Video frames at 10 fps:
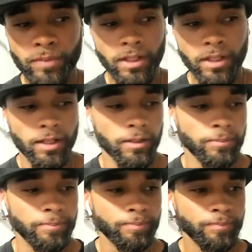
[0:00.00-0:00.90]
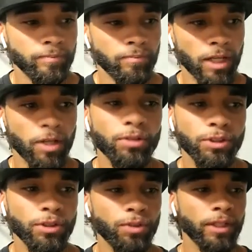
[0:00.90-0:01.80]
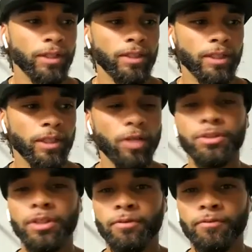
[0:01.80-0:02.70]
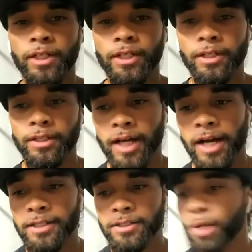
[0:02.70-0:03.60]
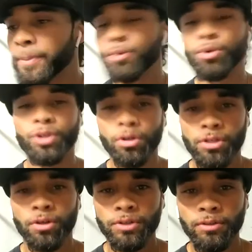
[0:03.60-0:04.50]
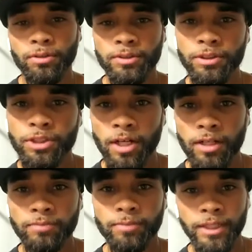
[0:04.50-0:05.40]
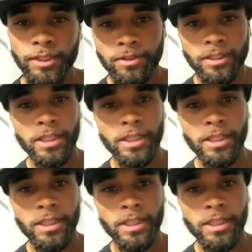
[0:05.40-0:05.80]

um, my coach knew the the coach of uh, the high, I mean the Ruidoso Osos, Sean oh, McNeil.